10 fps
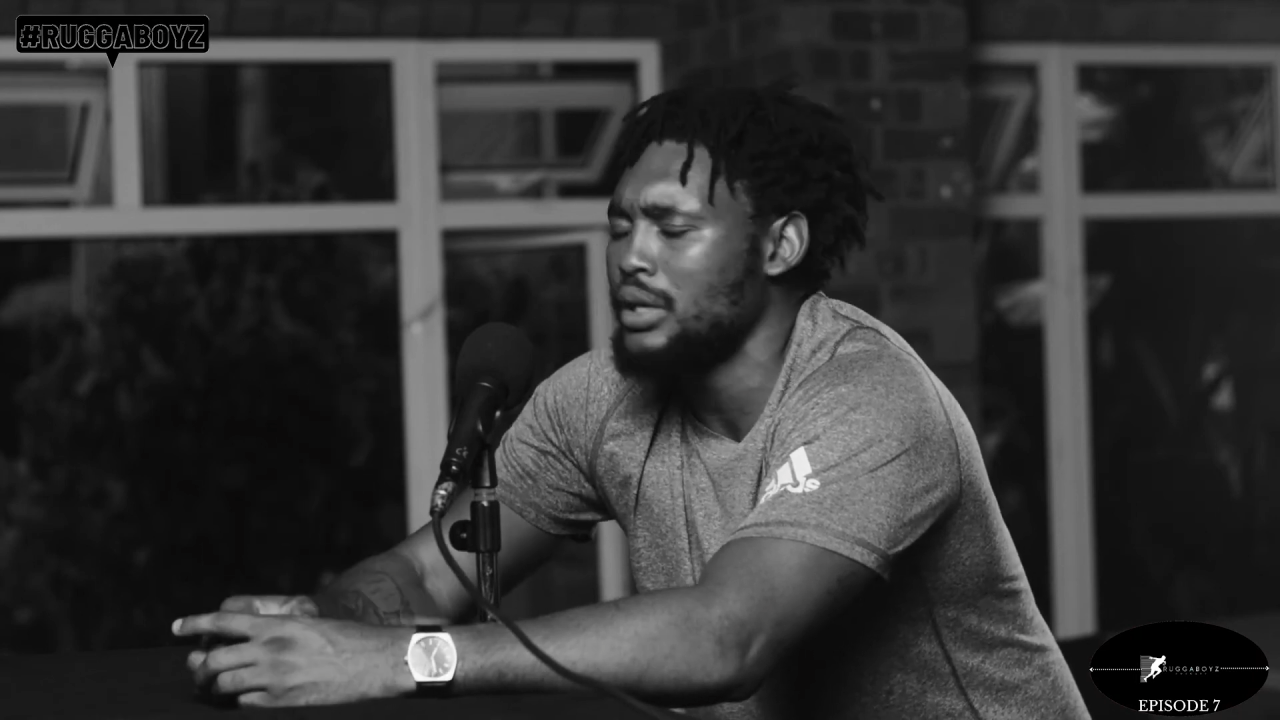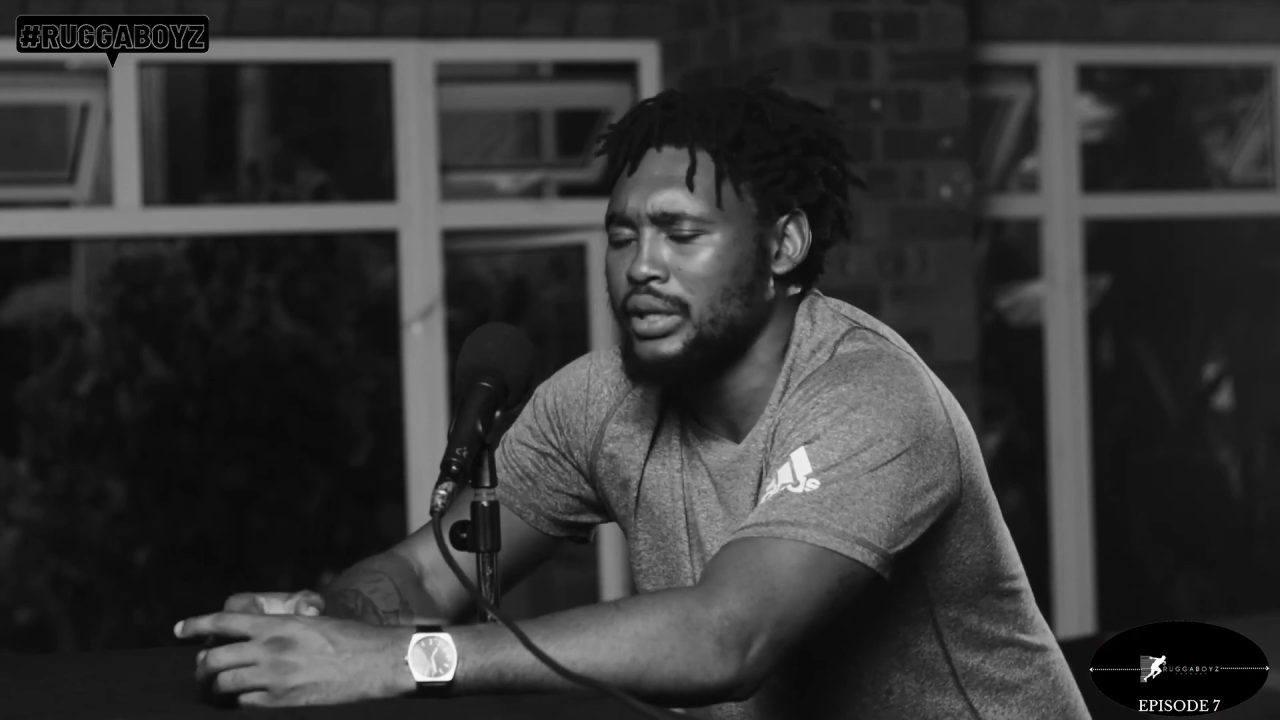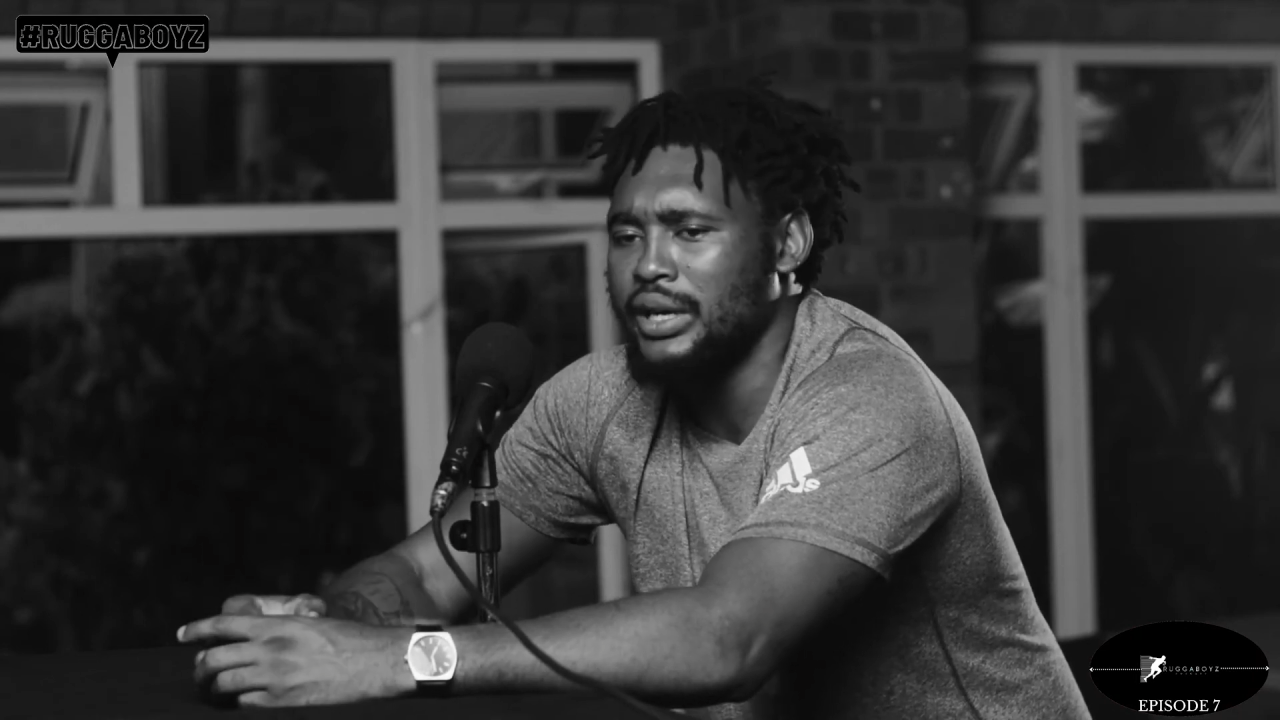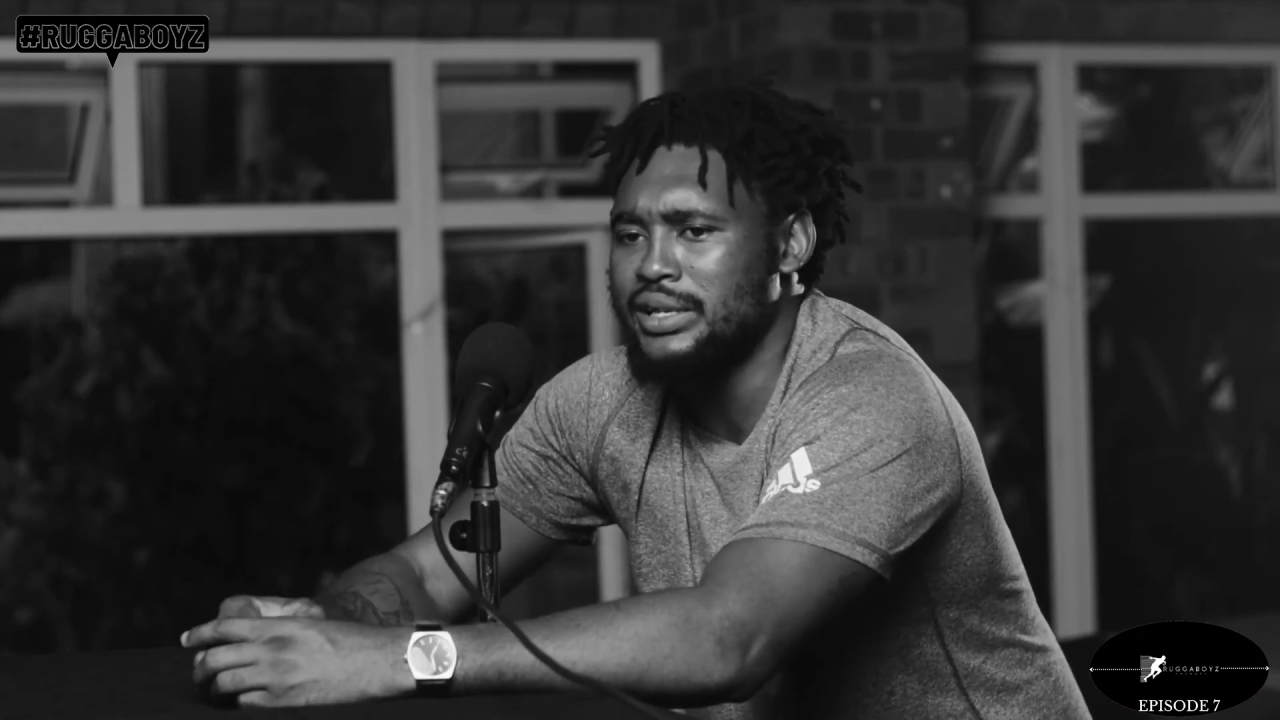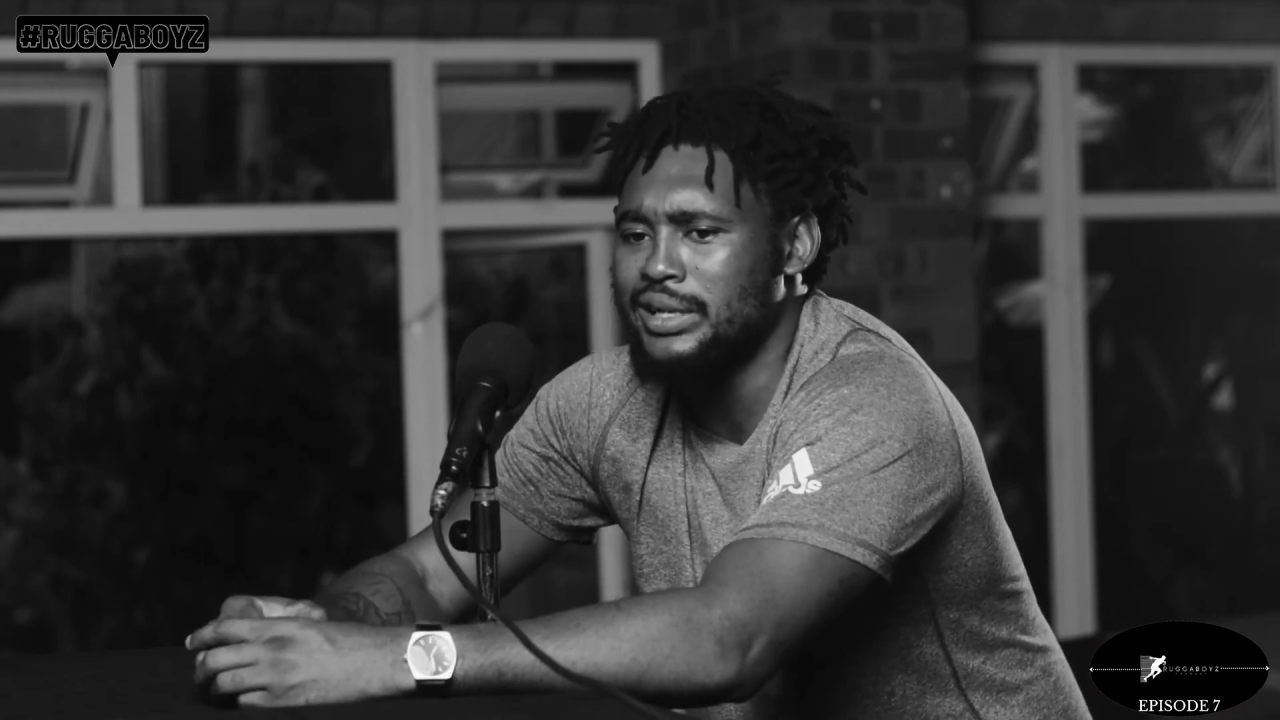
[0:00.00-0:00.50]

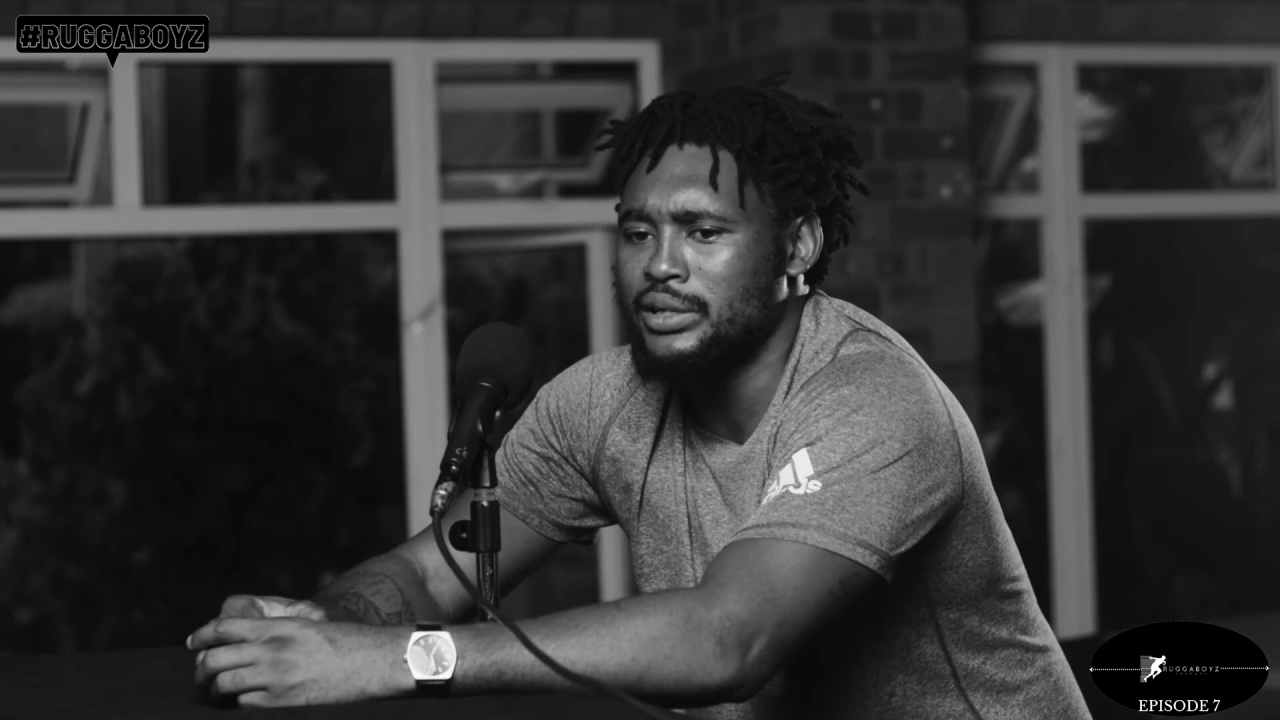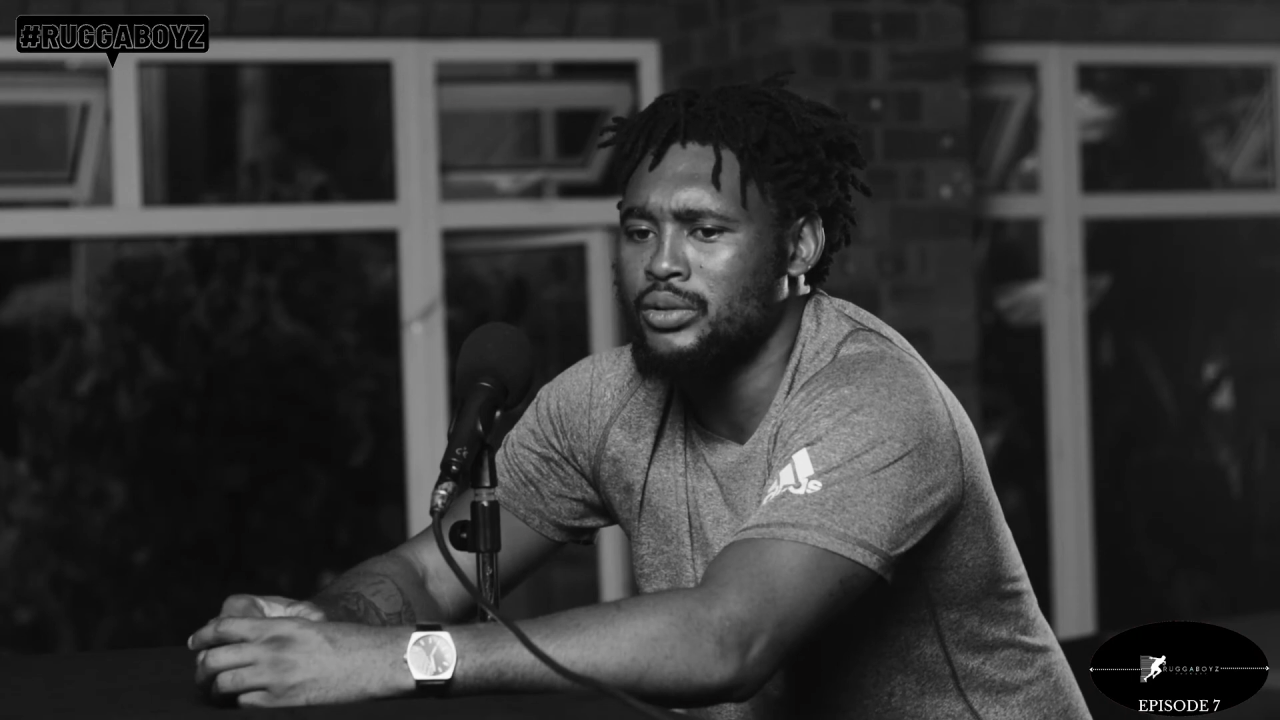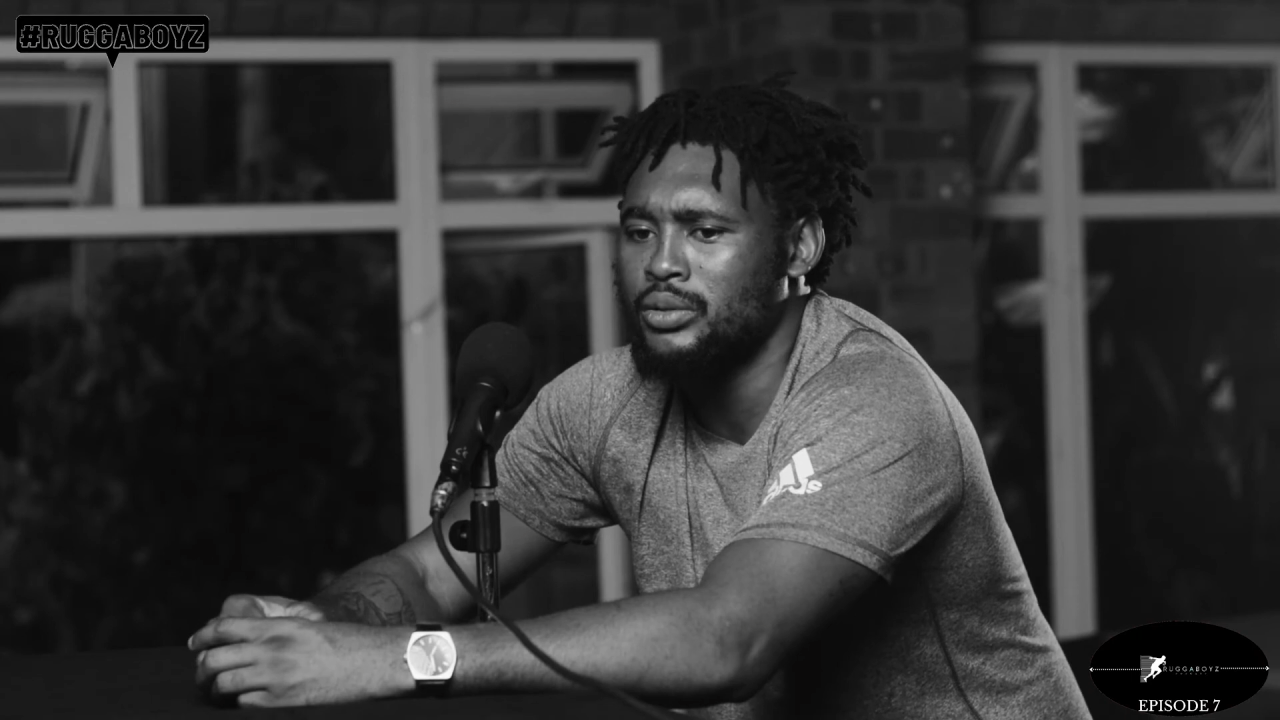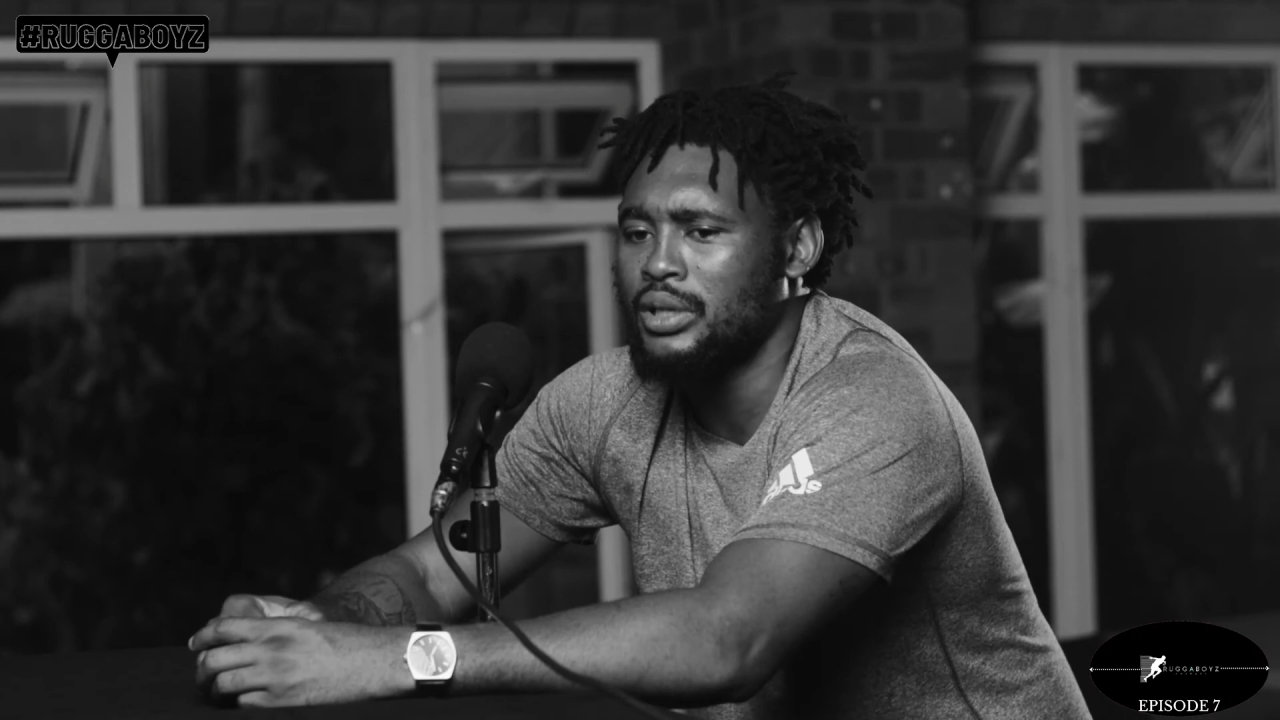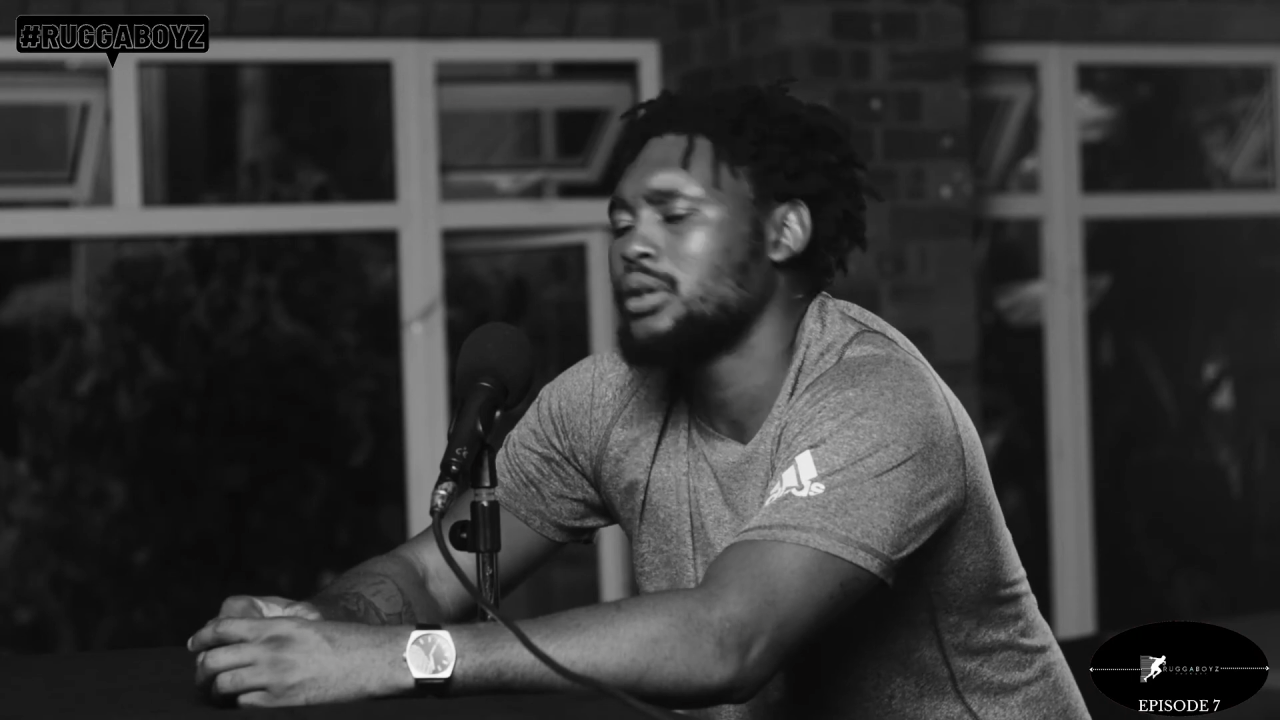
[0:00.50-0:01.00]
Yeah, he's like,
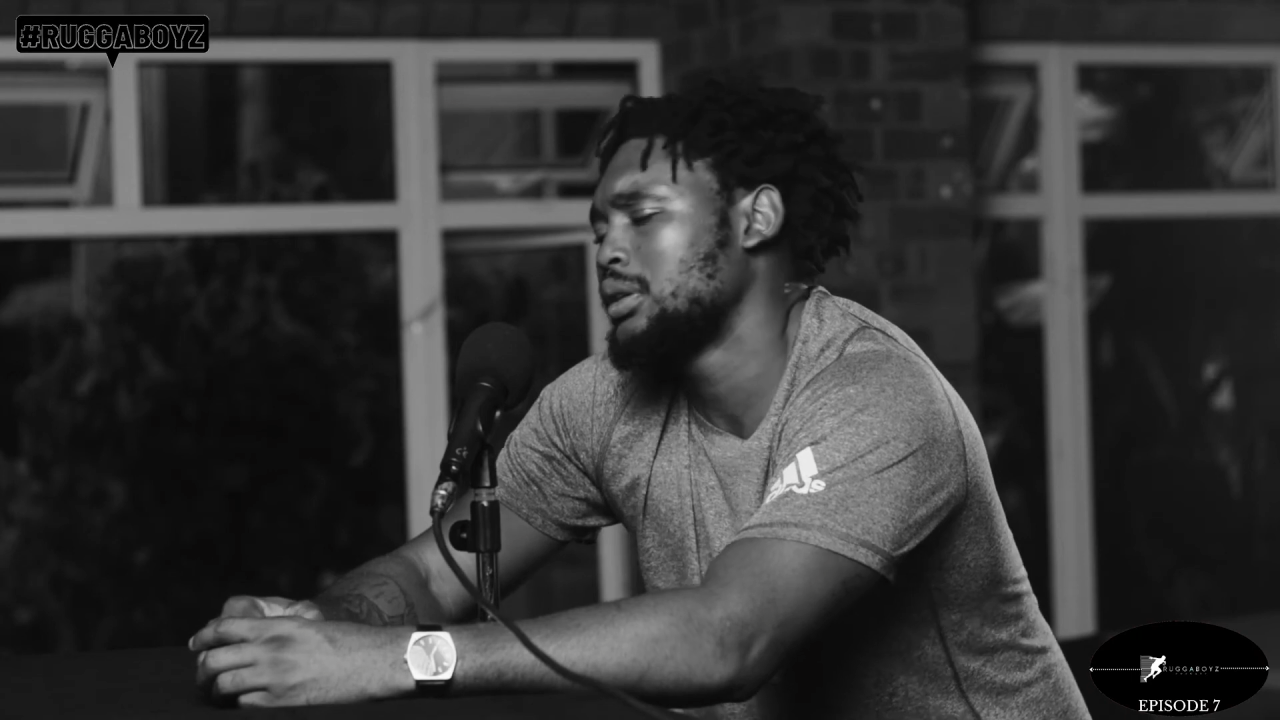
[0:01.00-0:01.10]
no,